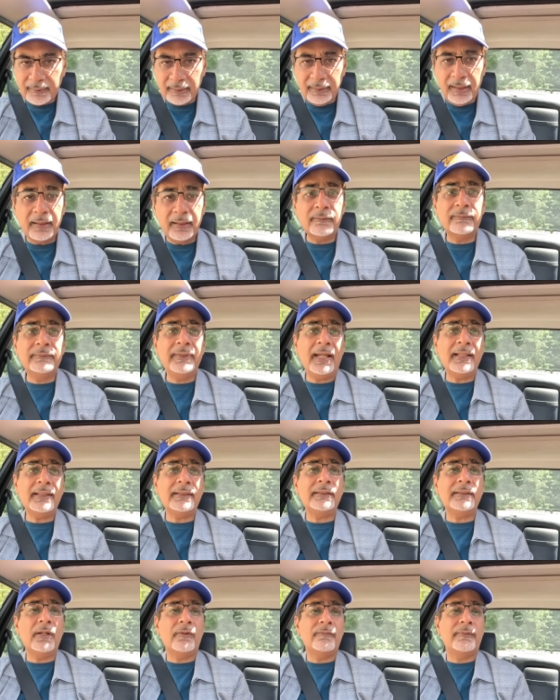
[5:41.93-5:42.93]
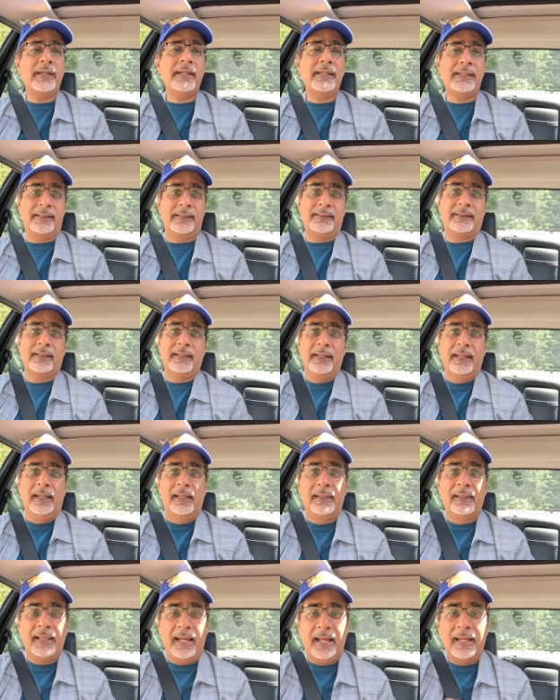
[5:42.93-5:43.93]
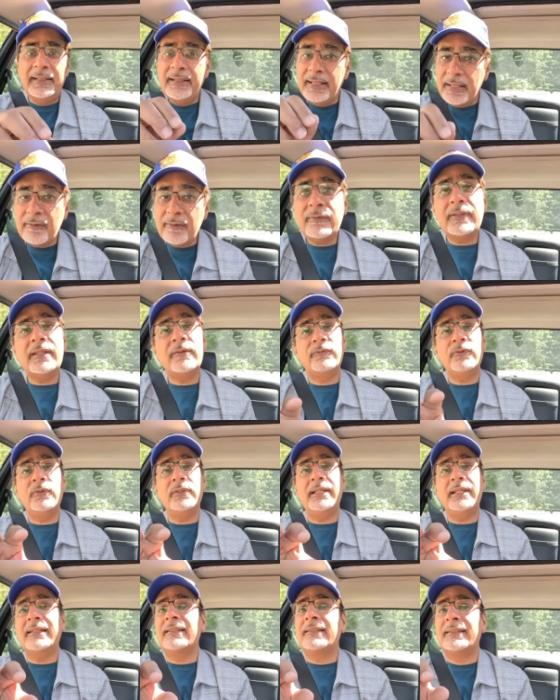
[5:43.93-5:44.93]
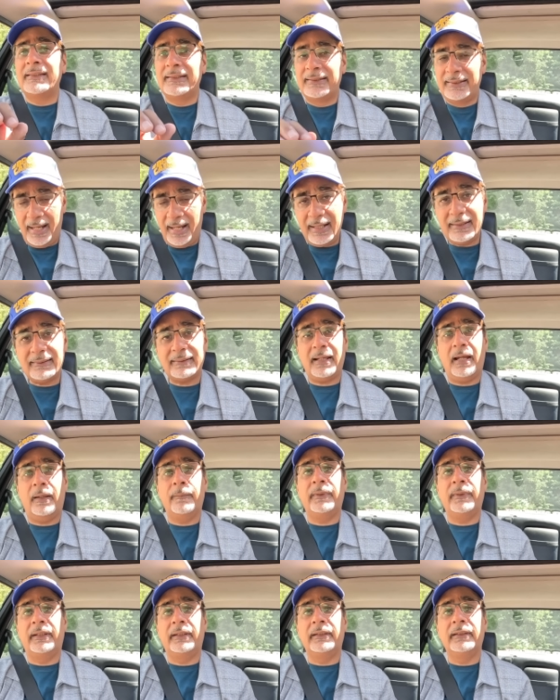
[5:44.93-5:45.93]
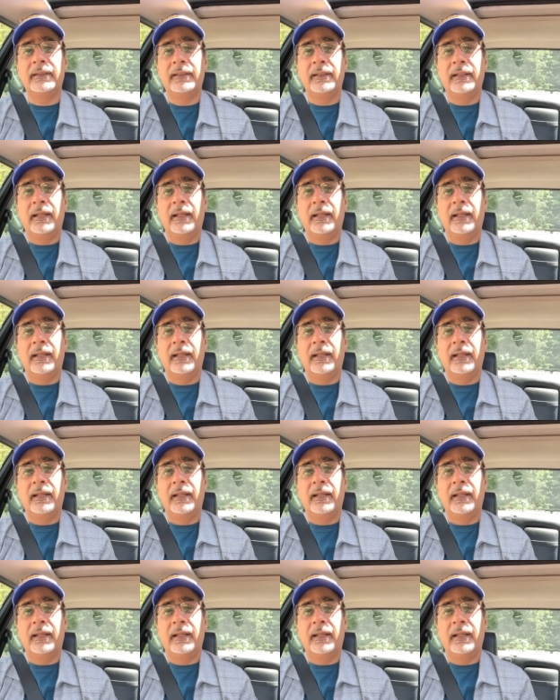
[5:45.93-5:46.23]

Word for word: Now, the reality of it is that even if ULEZ does come in,